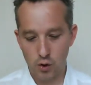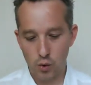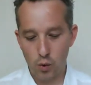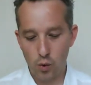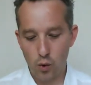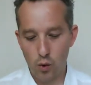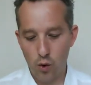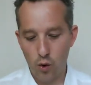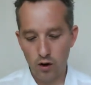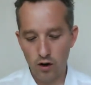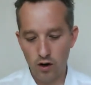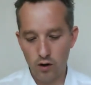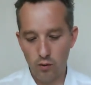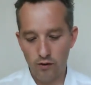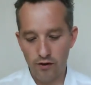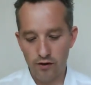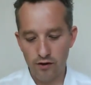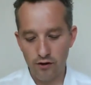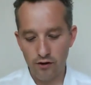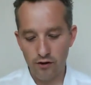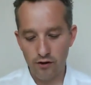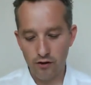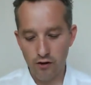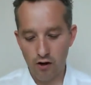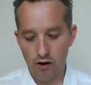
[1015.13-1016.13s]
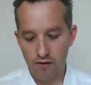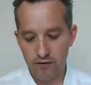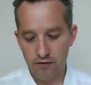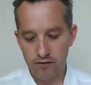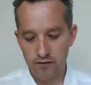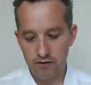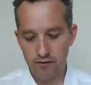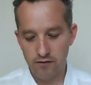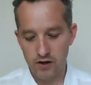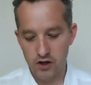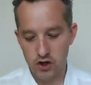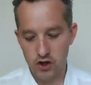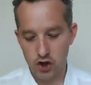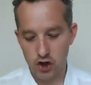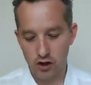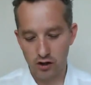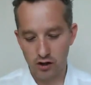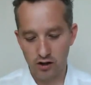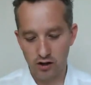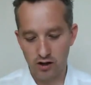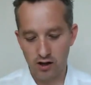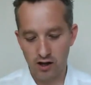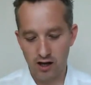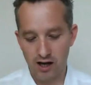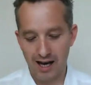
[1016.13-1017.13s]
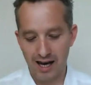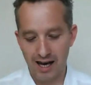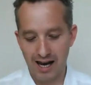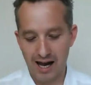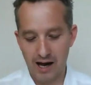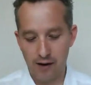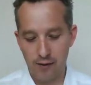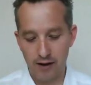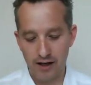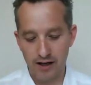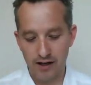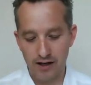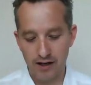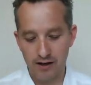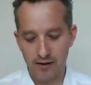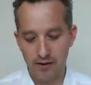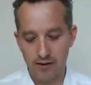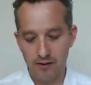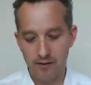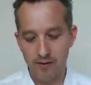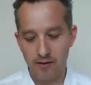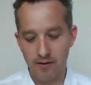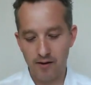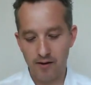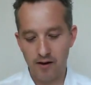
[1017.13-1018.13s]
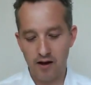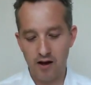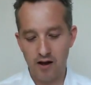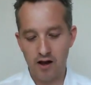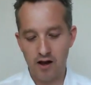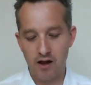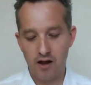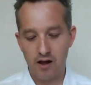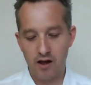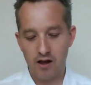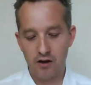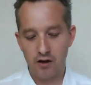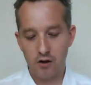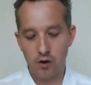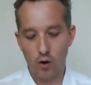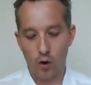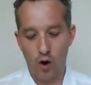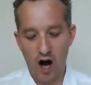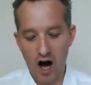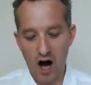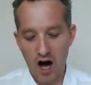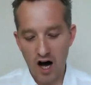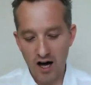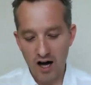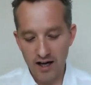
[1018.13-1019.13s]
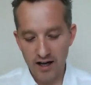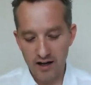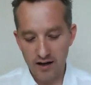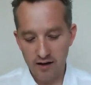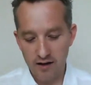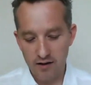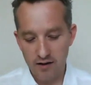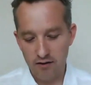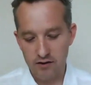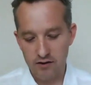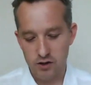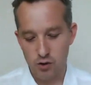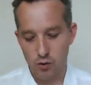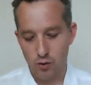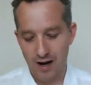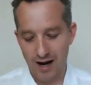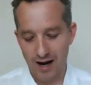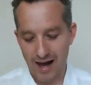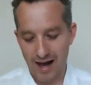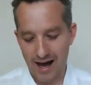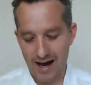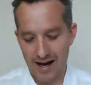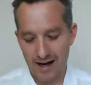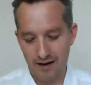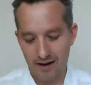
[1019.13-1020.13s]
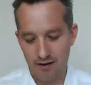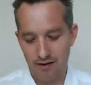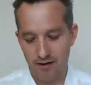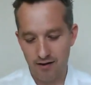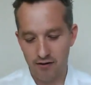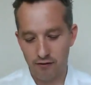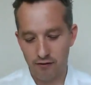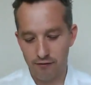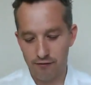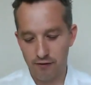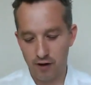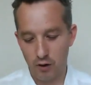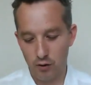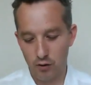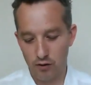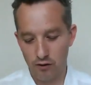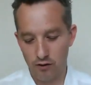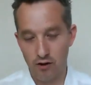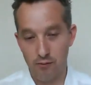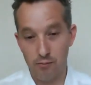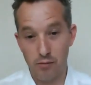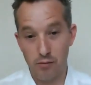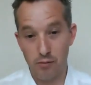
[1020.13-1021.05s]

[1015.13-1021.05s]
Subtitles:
Walk with soft vision, allowing your eyes to relax and focus